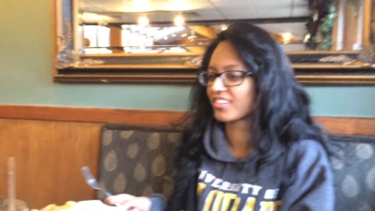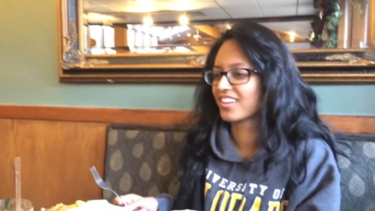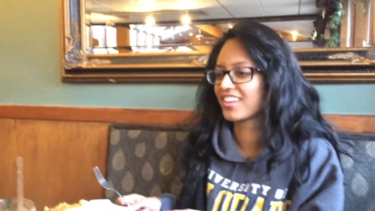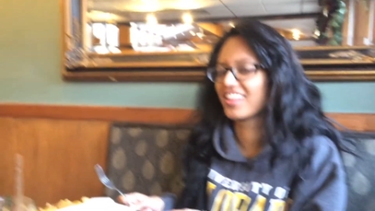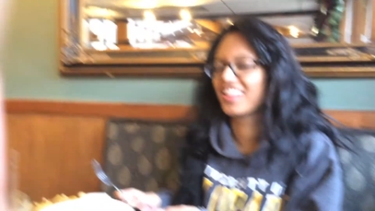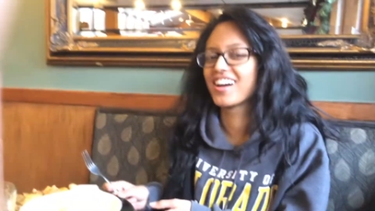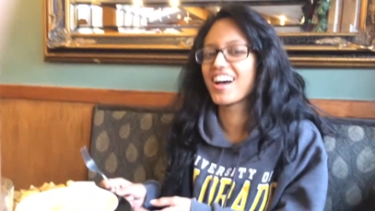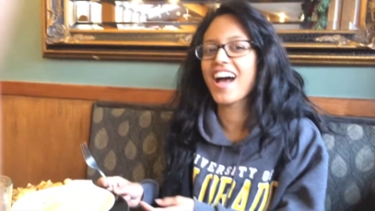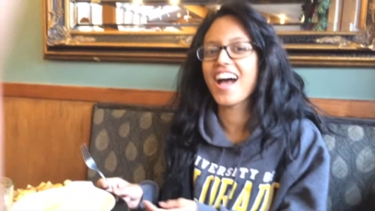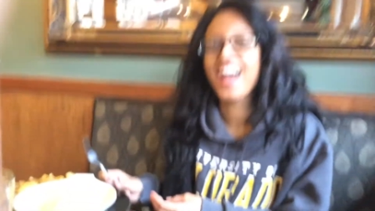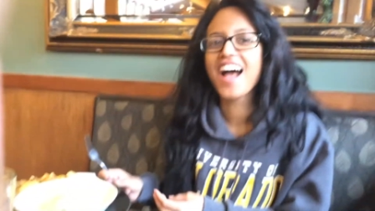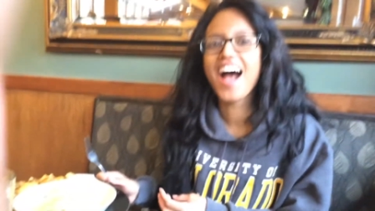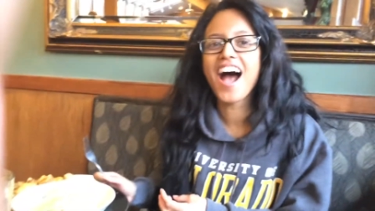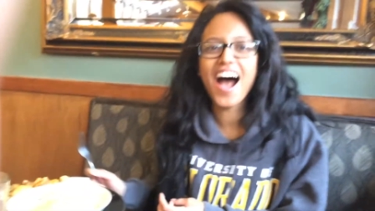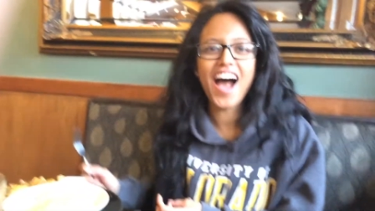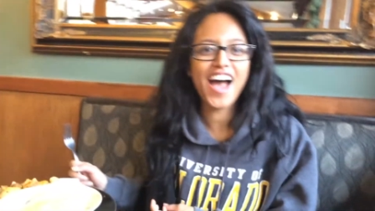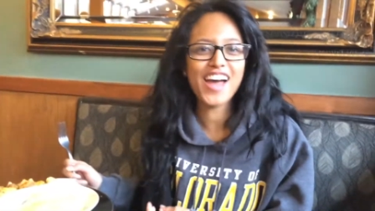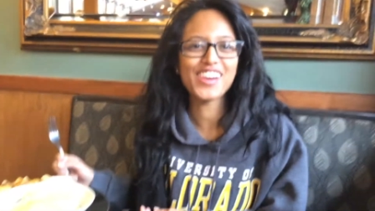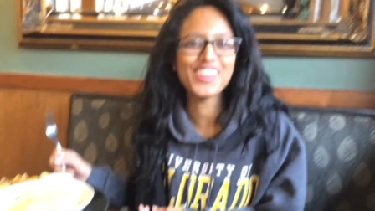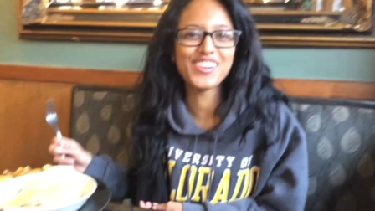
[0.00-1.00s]
No. How do you feel?
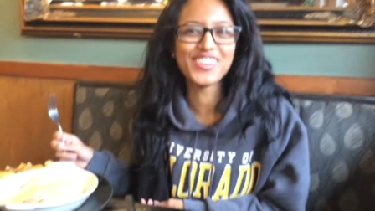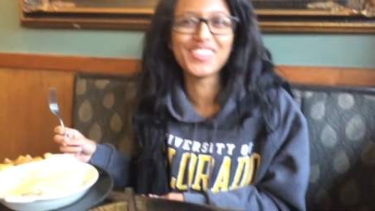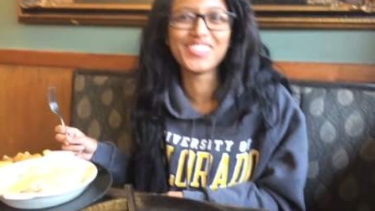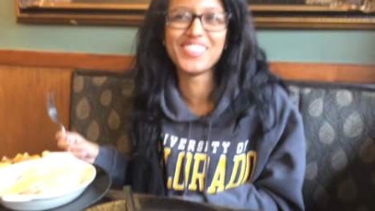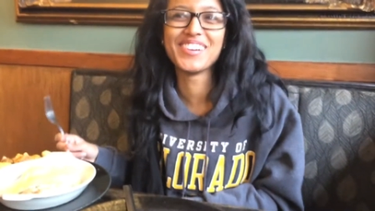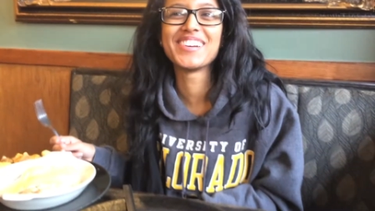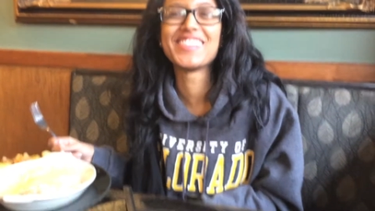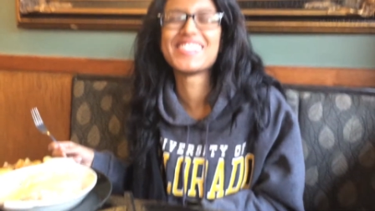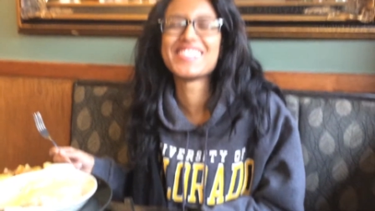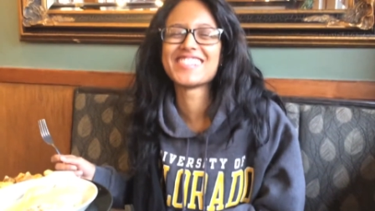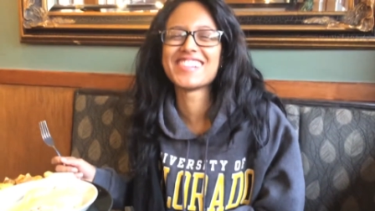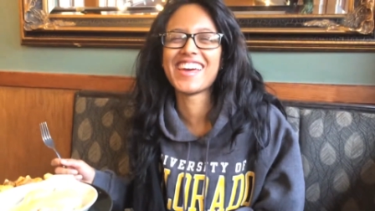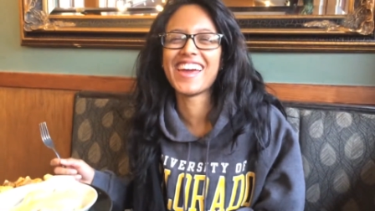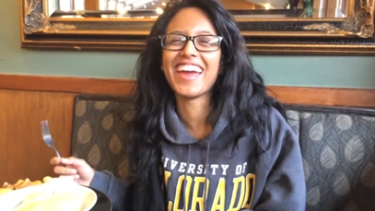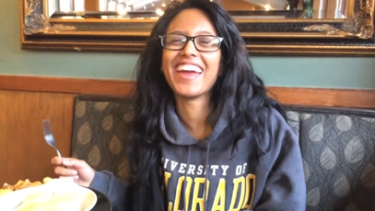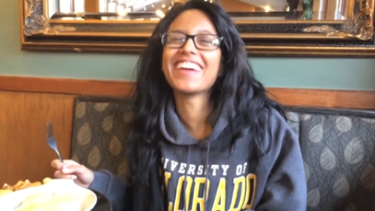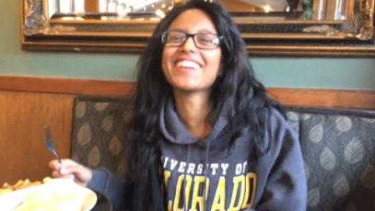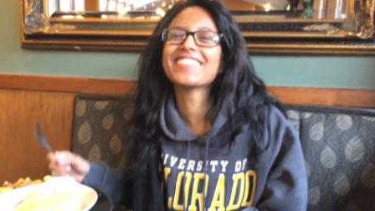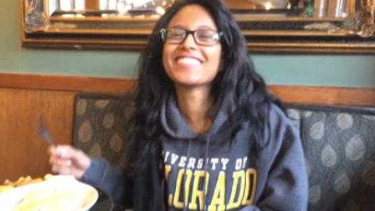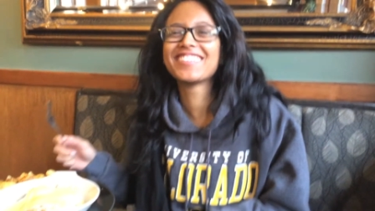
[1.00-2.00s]
I didn't know what to
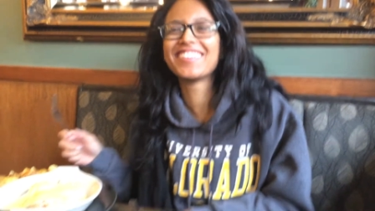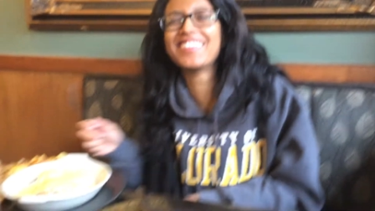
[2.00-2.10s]
say.